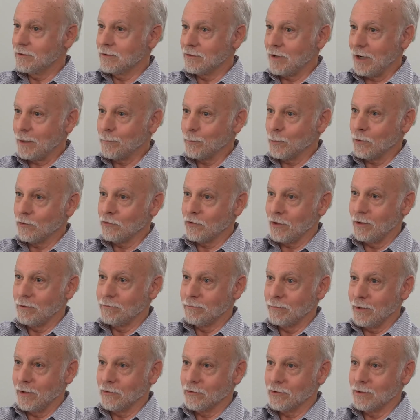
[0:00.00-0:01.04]
type
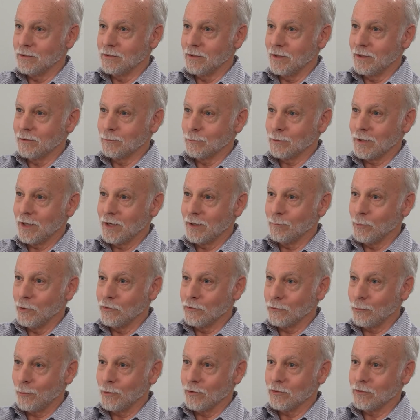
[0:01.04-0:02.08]
yourself as an unreliable
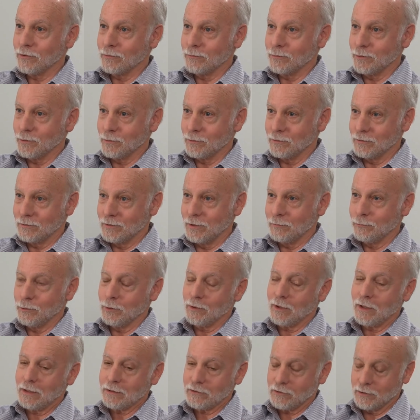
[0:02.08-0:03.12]
source if
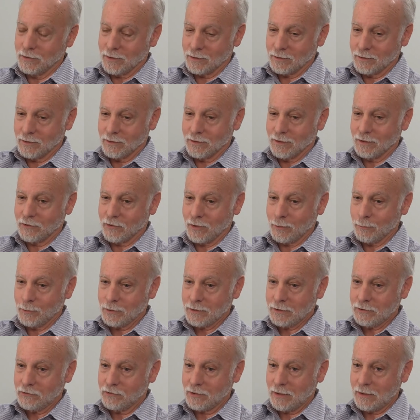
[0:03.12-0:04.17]
you contradict the things they
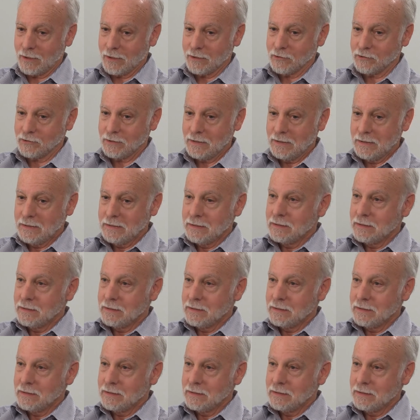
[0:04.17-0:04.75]
really cherish.